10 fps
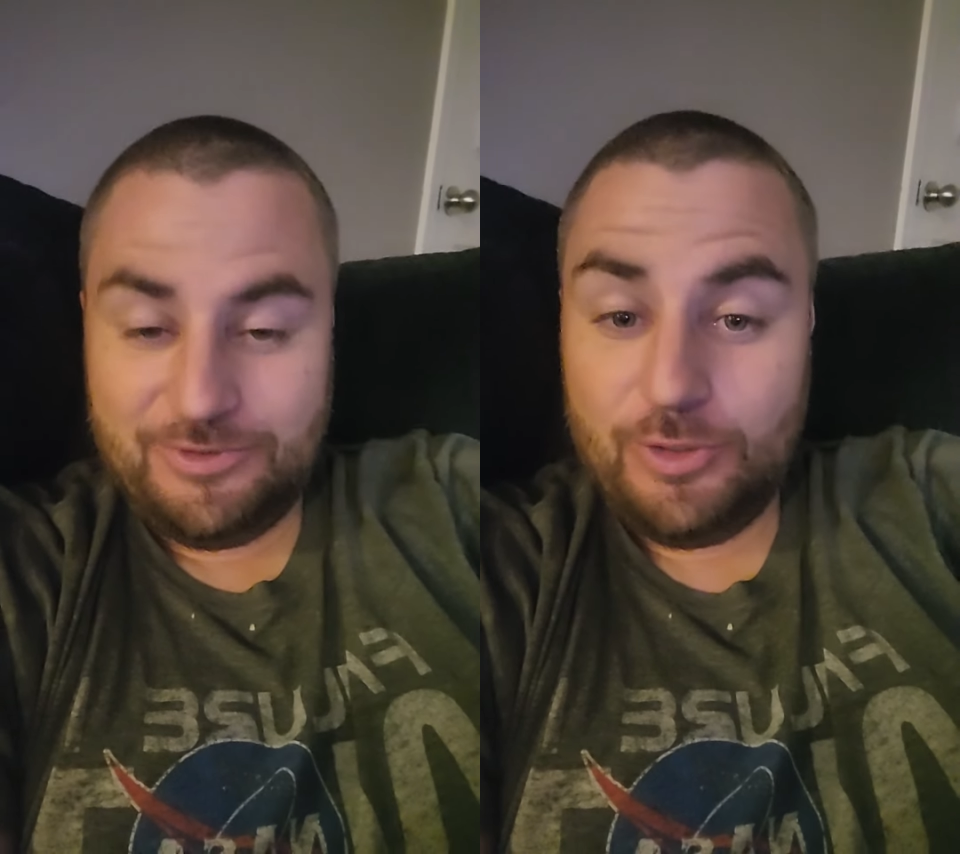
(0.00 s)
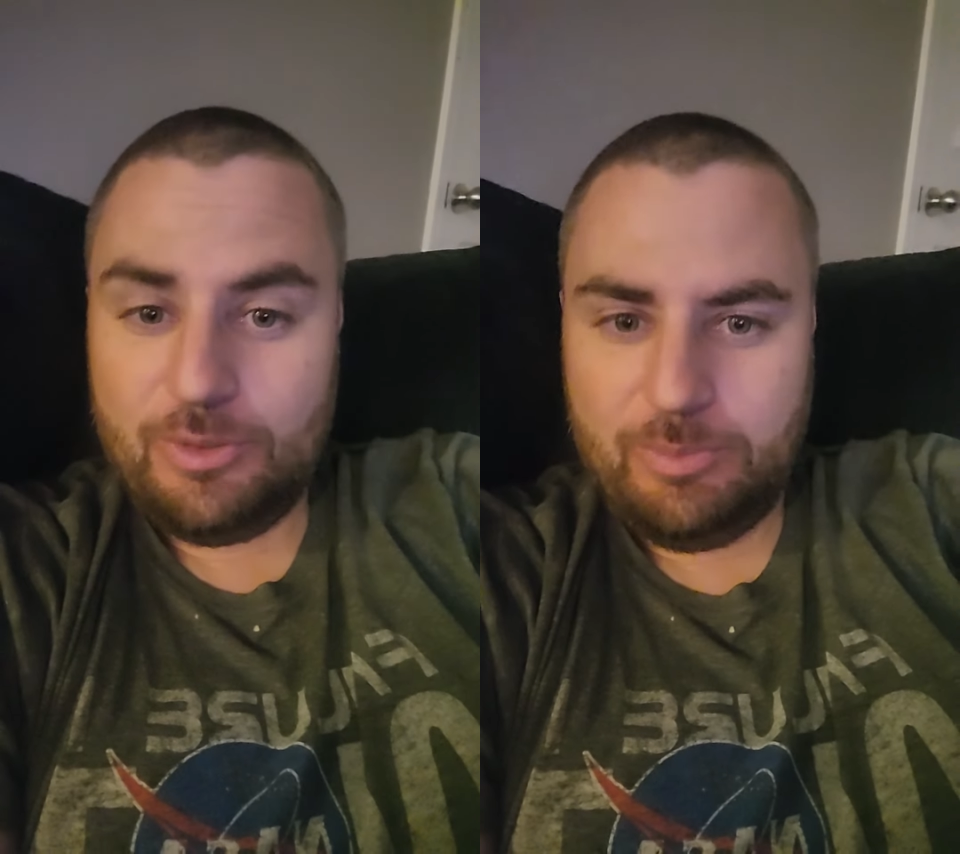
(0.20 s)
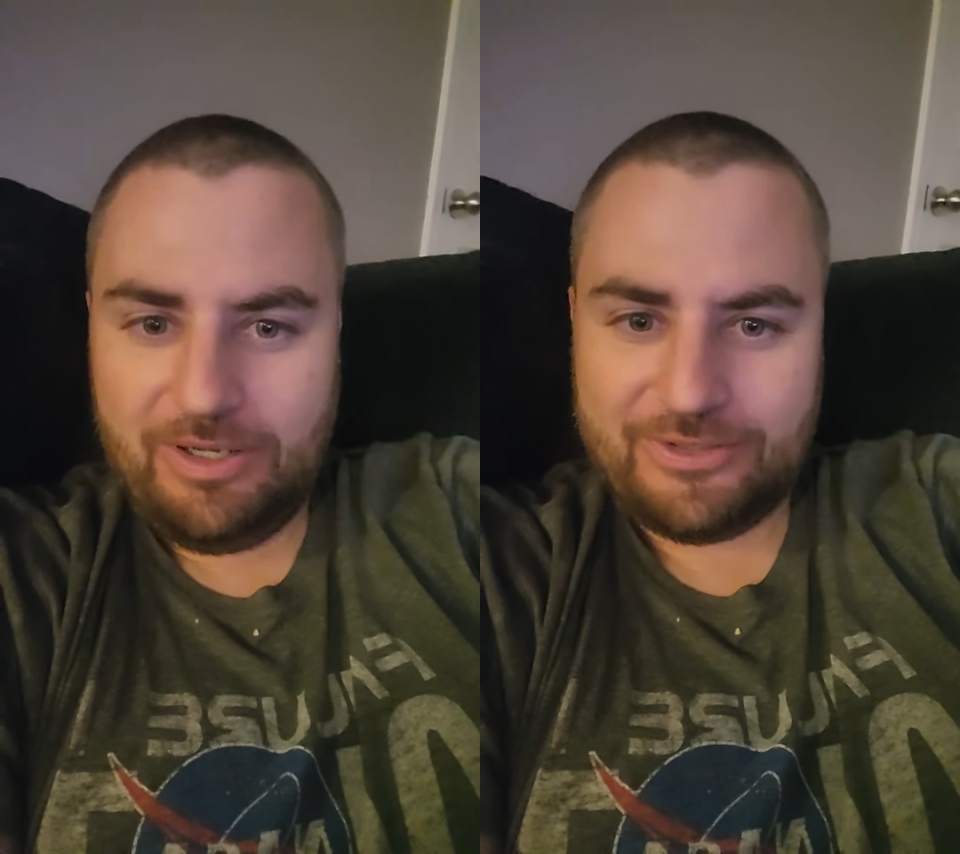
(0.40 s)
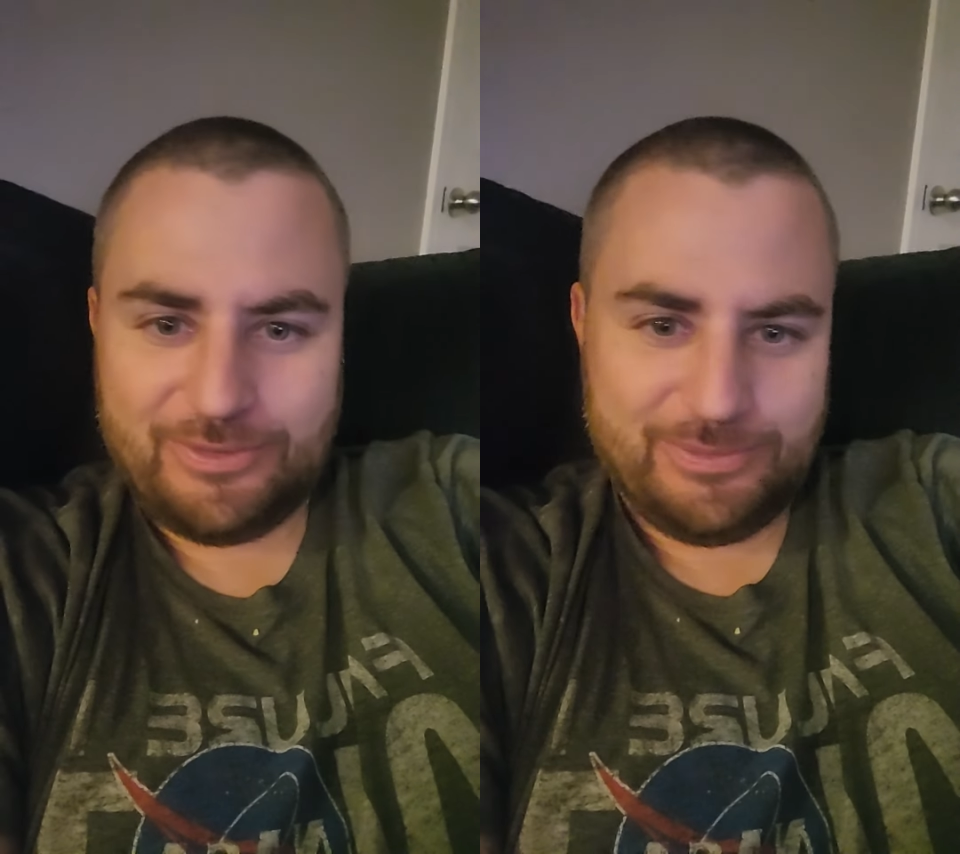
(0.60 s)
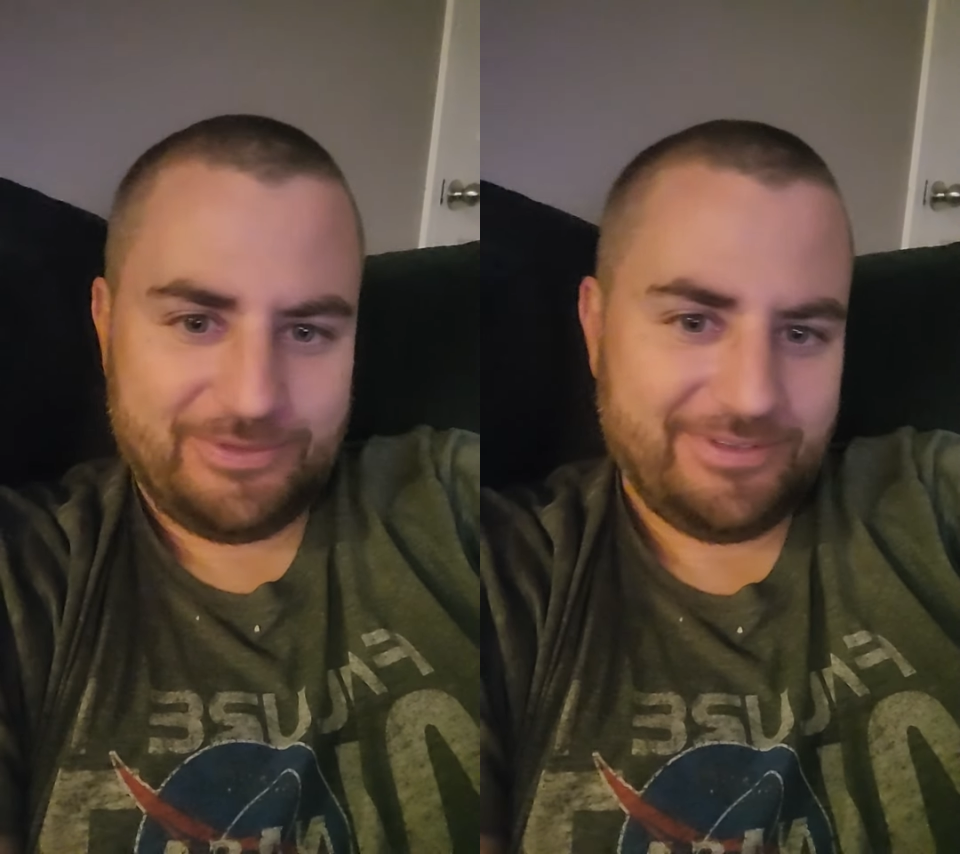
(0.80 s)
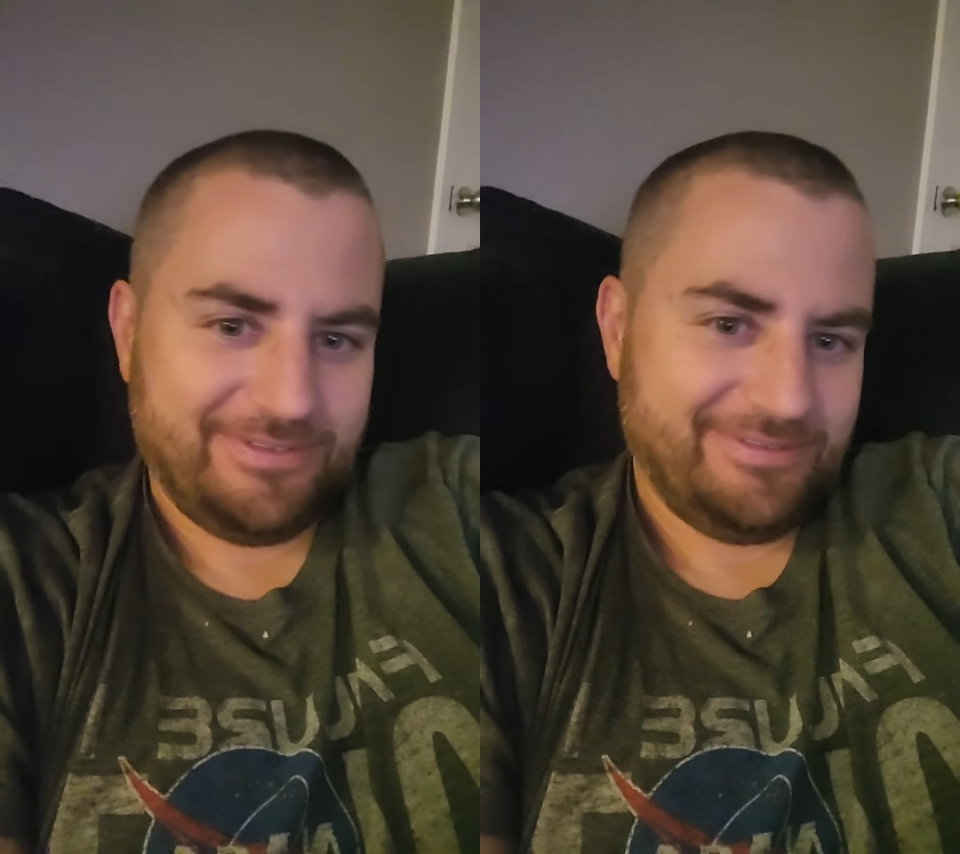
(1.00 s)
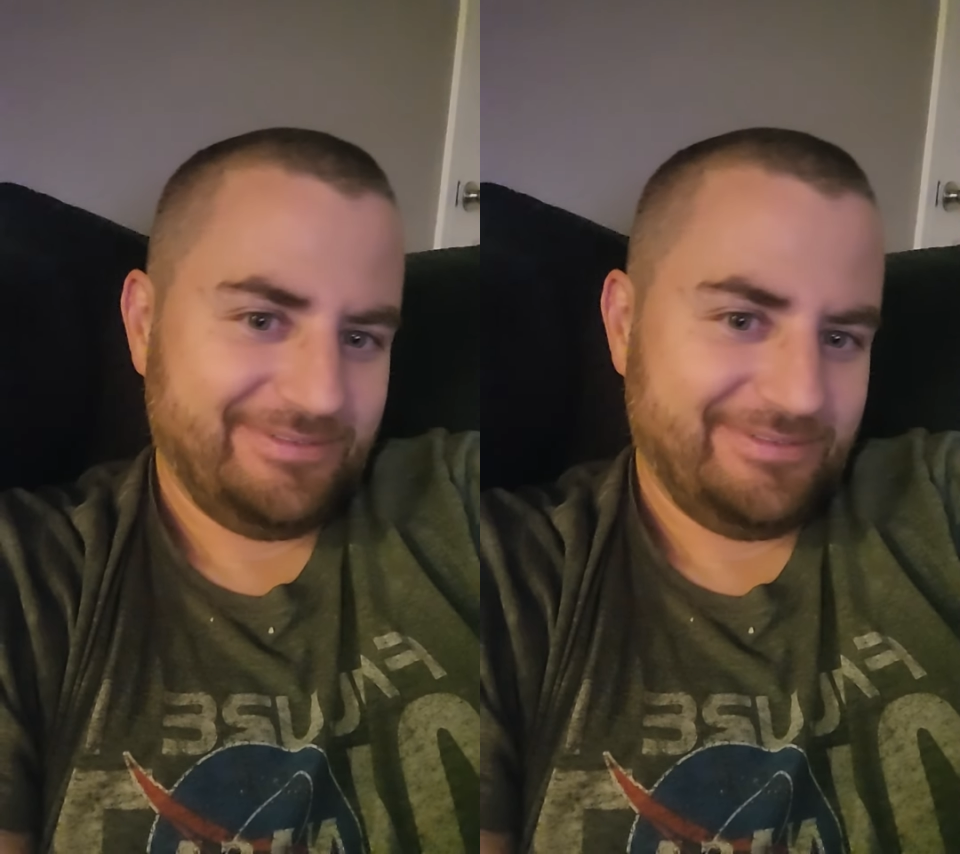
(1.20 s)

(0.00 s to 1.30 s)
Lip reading: do the puzzles.